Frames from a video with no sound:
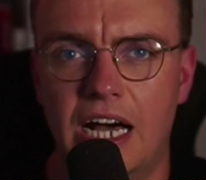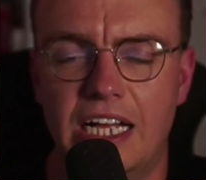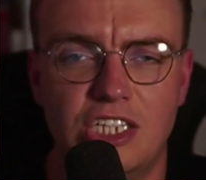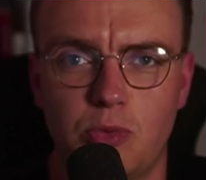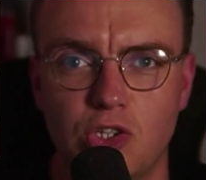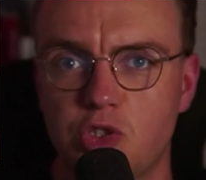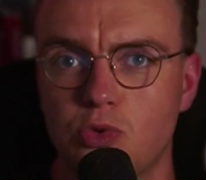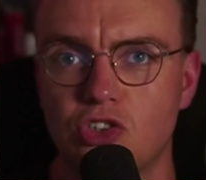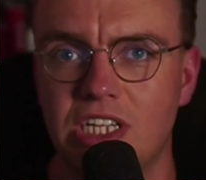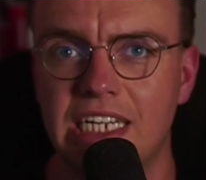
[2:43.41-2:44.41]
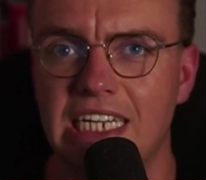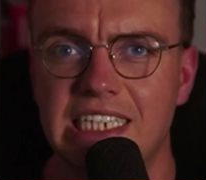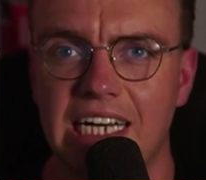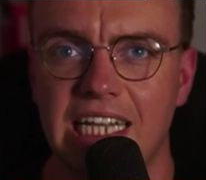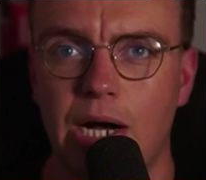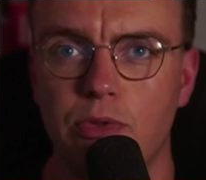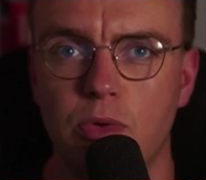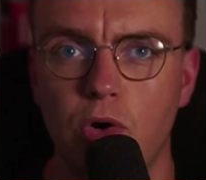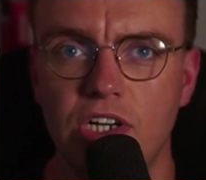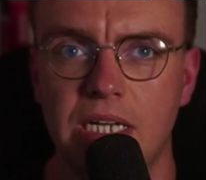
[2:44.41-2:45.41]
And you want to understand exactly how they're
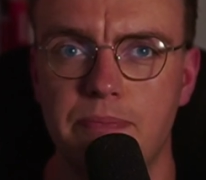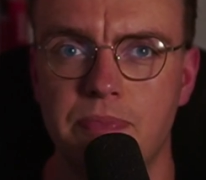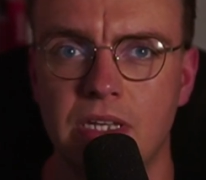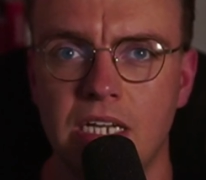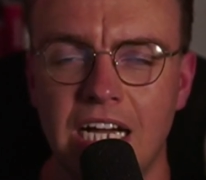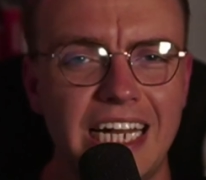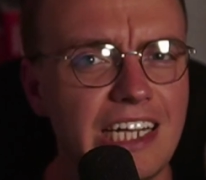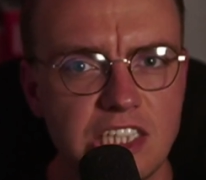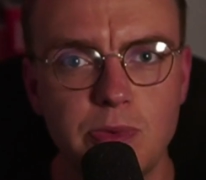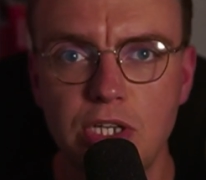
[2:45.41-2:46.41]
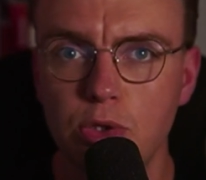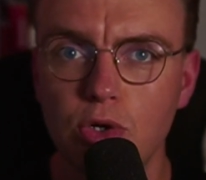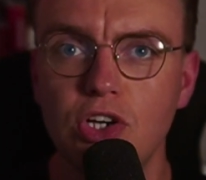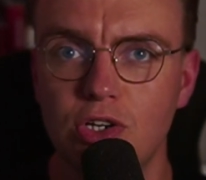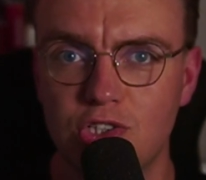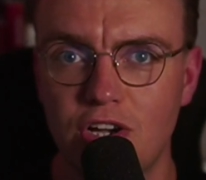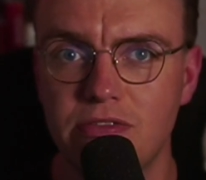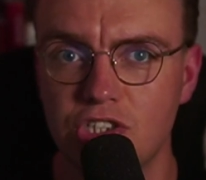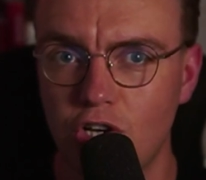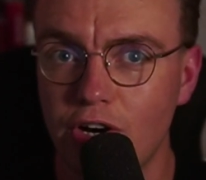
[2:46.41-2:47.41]
working. And actually, when you look at your
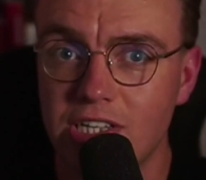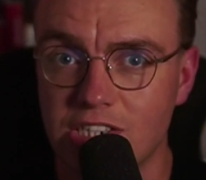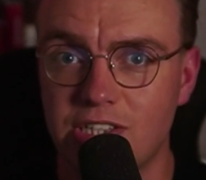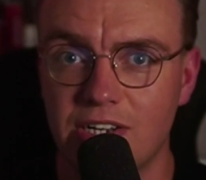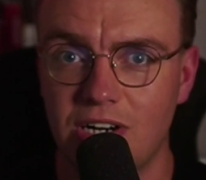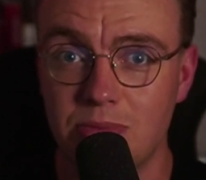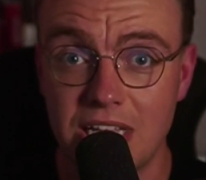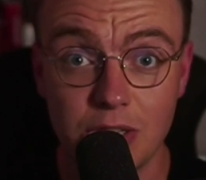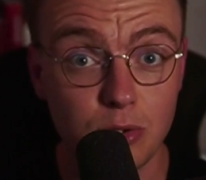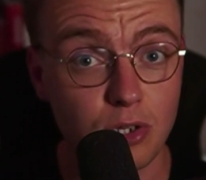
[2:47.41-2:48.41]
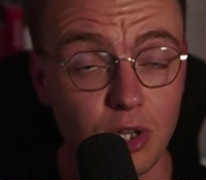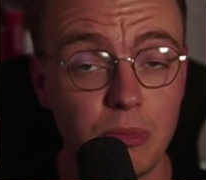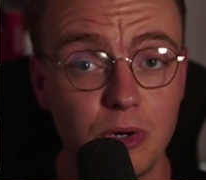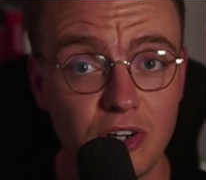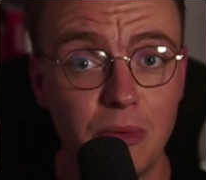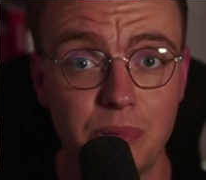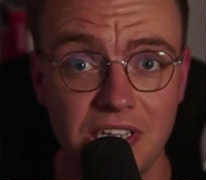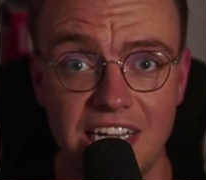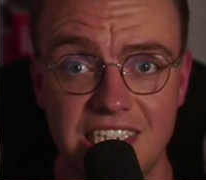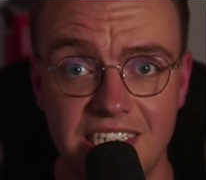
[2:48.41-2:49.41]
serverless architecture diagrams, they look a lot more
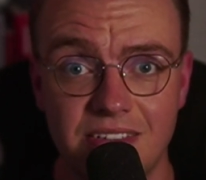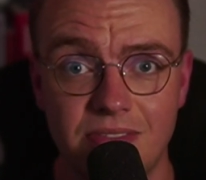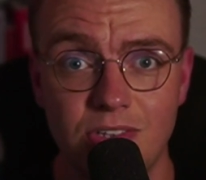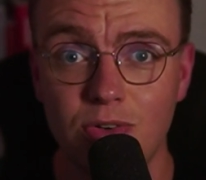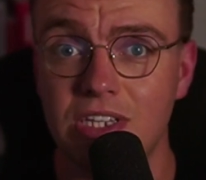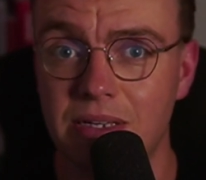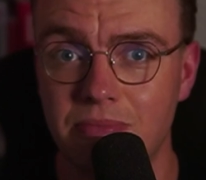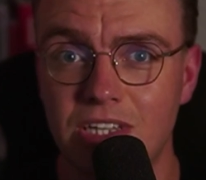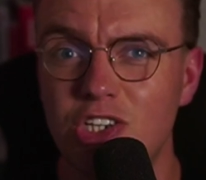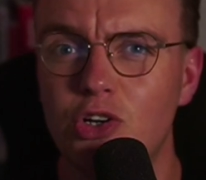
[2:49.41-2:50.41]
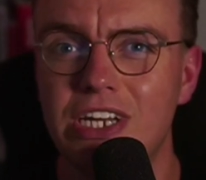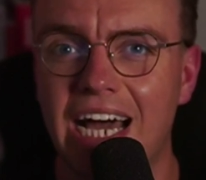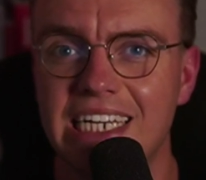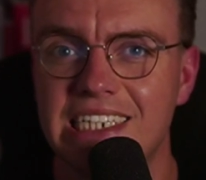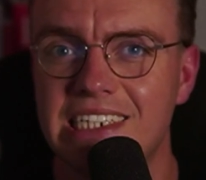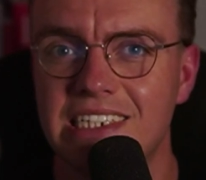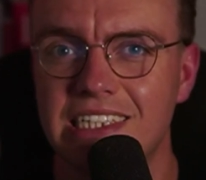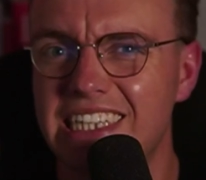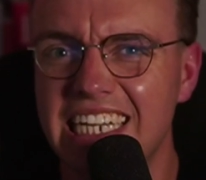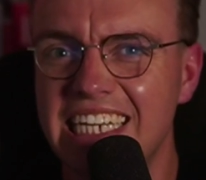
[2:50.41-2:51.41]
complicated, don't they, than your nice,
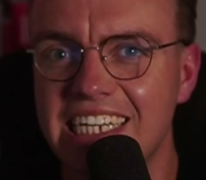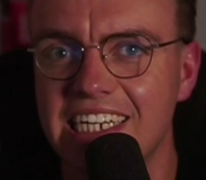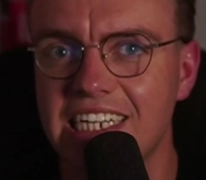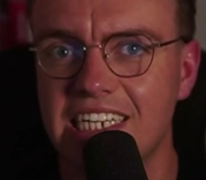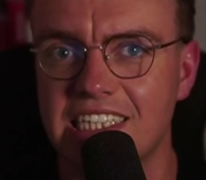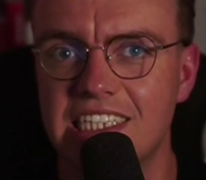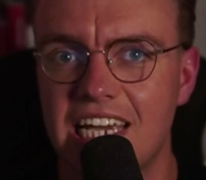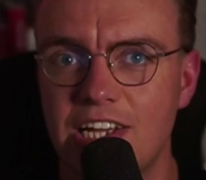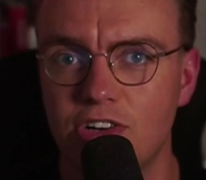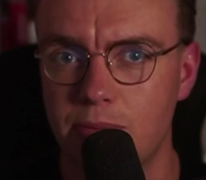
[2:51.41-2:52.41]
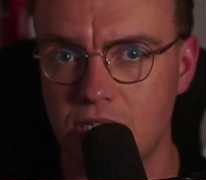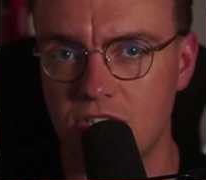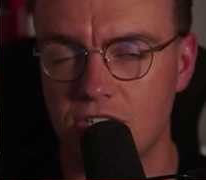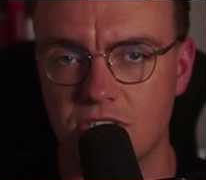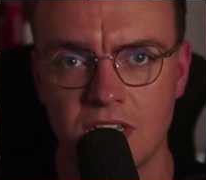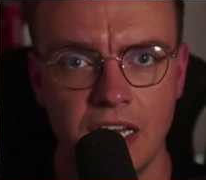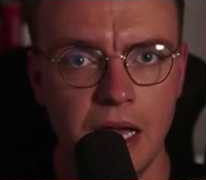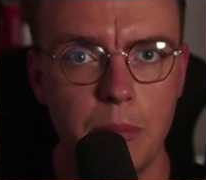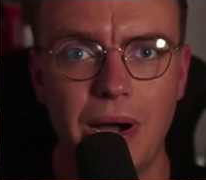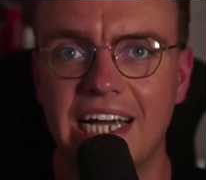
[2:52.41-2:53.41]
neat container image that's
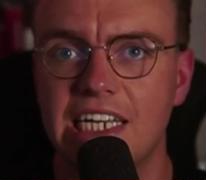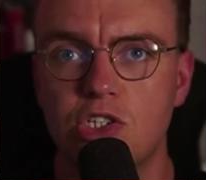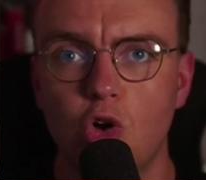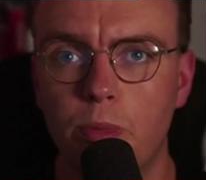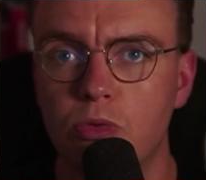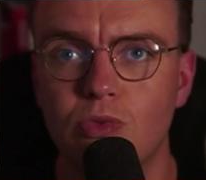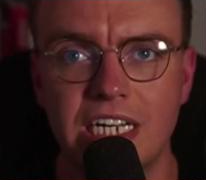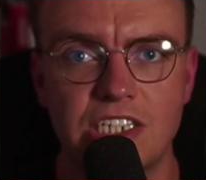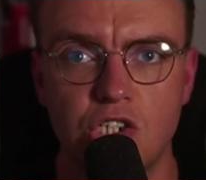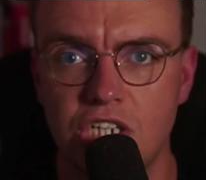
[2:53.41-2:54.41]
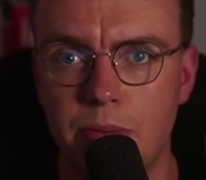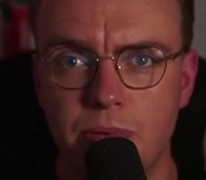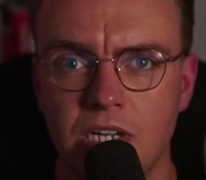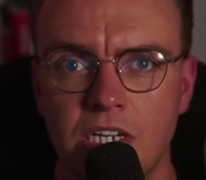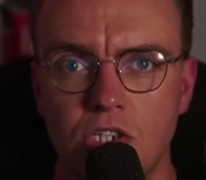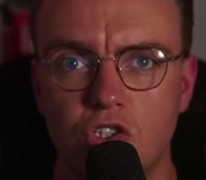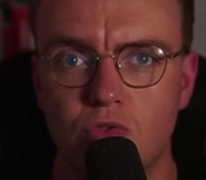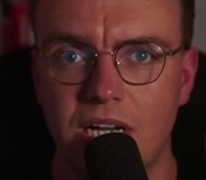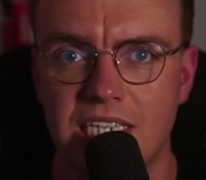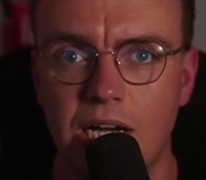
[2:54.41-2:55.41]
packaged up and ready to ship
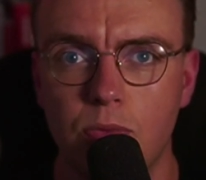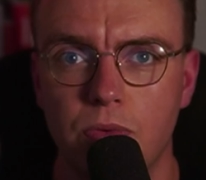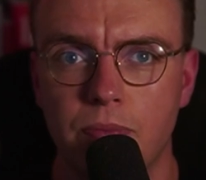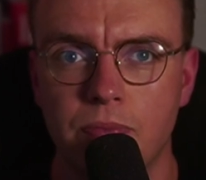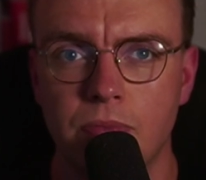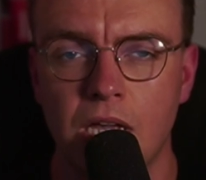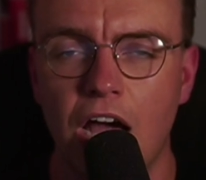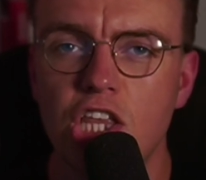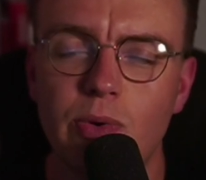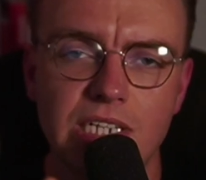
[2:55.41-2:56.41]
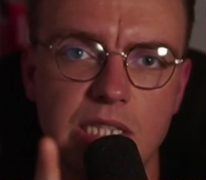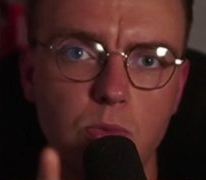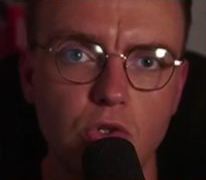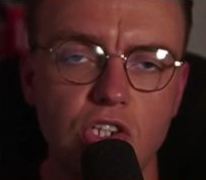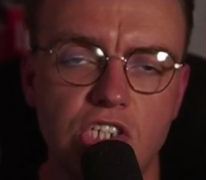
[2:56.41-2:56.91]
straight out. And you actually wonder